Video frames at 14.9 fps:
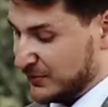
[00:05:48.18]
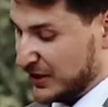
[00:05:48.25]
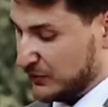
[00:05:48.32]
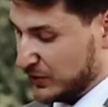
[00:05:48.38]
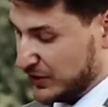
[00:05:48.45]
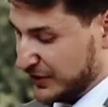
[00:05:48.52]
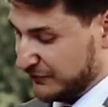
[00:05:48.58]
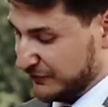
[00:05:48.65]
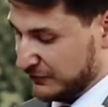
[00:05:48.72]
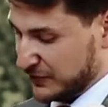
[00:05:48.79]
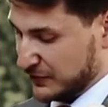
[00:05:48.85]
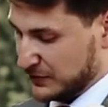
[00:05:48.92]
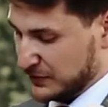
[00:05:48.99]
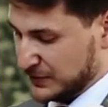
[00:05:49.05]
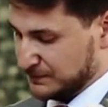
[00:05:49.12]
my wife,
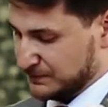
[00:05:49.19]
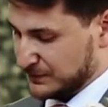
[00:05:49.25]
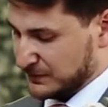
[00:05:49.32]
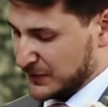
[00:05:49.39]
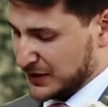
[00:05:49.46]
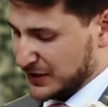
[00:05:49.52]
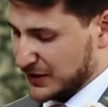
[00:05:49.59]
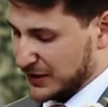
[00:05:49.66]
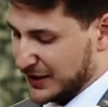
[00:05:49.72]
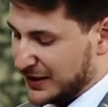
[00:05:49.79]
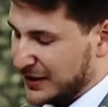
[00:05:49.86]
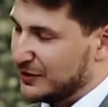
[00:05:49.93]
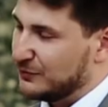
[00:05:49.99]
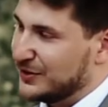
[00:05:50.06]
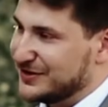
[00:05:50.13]
and I
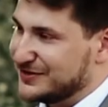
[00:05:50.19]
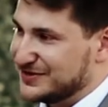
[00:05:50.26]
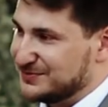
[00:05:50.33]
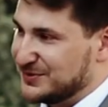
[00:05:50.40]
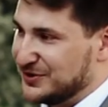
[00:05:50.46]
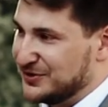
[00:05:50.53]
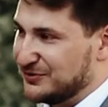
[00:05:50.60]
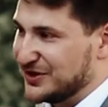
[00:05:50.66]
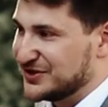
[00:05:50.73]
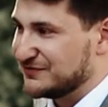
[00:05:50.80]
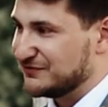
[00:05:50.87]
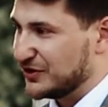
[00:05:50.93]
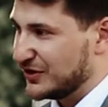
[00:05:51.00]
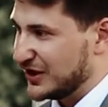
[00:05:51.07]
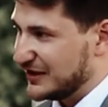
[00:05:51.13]
can't wait to spend the rest
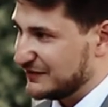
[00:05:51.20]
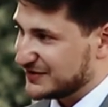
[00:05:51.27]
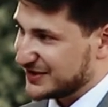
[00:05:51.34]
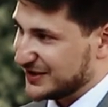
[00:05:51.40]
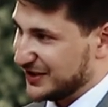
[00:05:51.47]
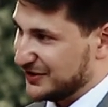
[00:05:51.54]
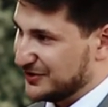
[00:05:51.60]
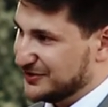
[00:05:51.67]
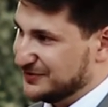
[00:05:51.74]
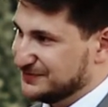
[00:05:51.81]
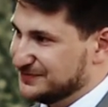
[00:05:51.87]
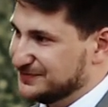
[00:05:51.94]
of our lives together.